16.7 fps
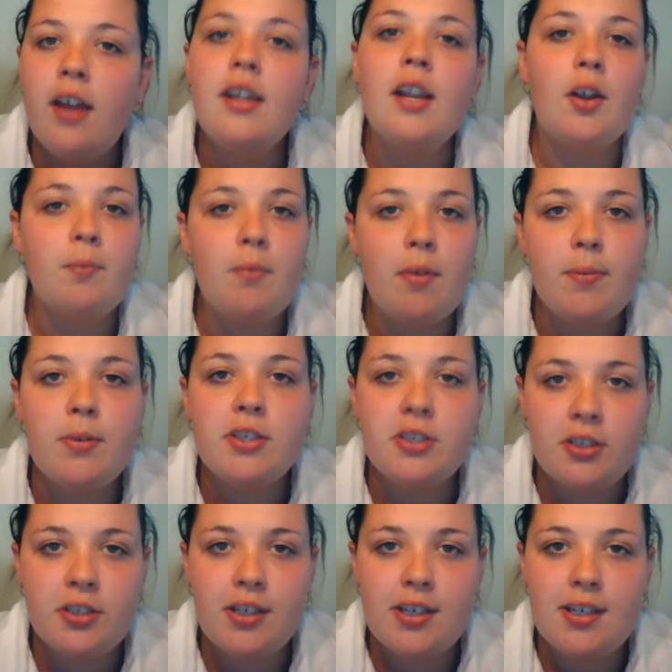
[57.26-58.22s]
Now remember
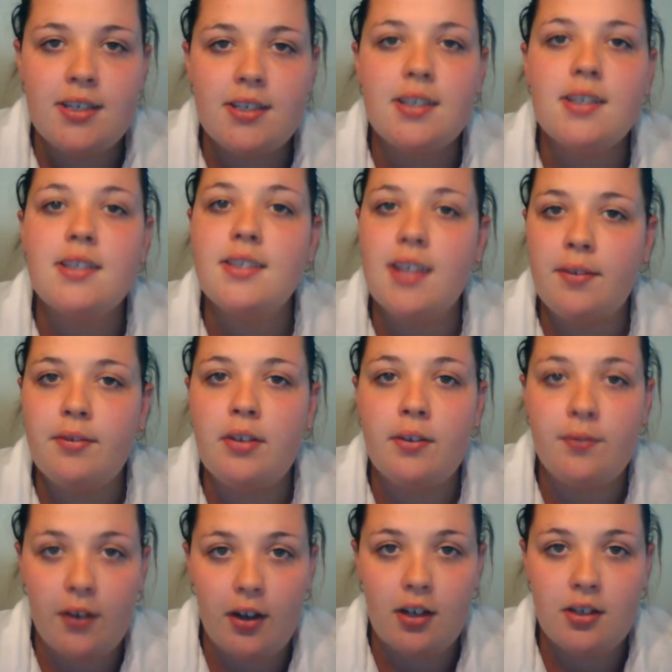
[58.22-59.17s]
students,
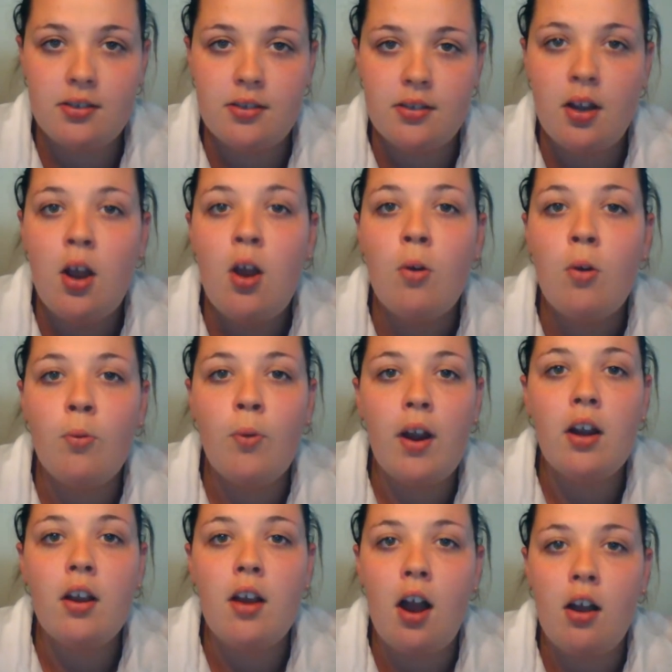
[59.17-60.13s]
safety first.
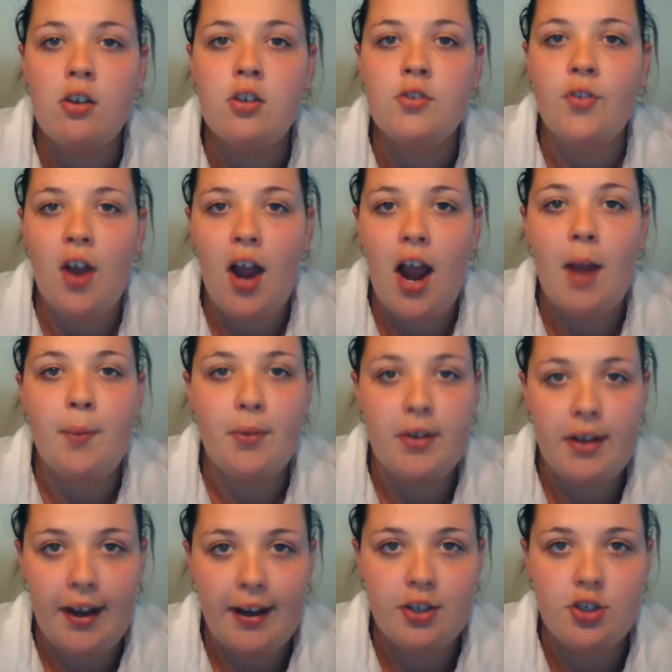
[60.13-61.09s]
Wear goggles for eye
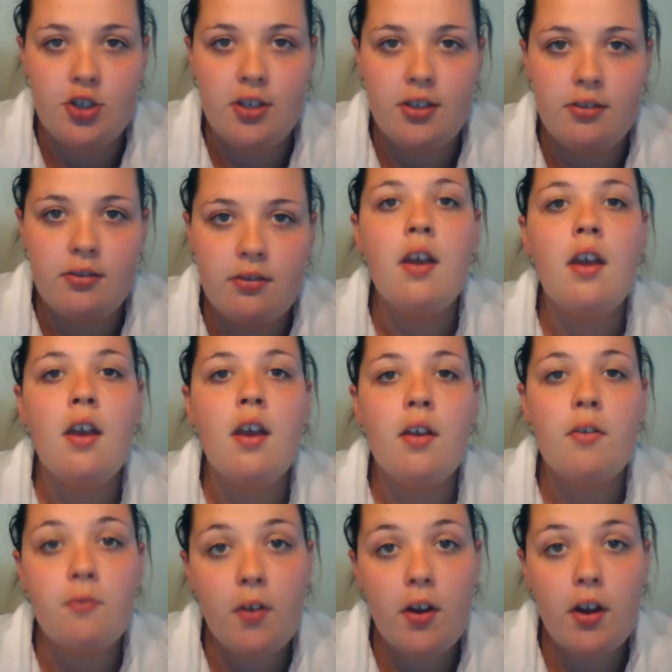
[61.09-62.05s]
protection.
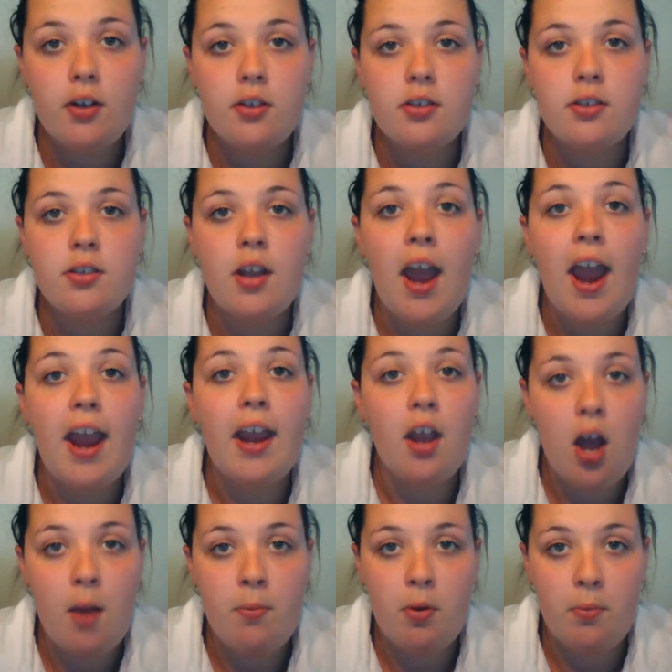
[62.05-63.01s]
First, a
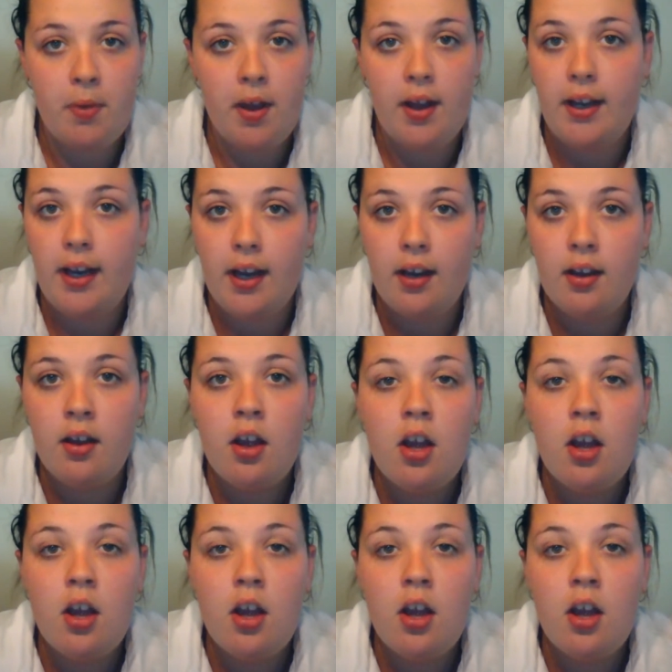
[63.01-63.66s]
copper penny.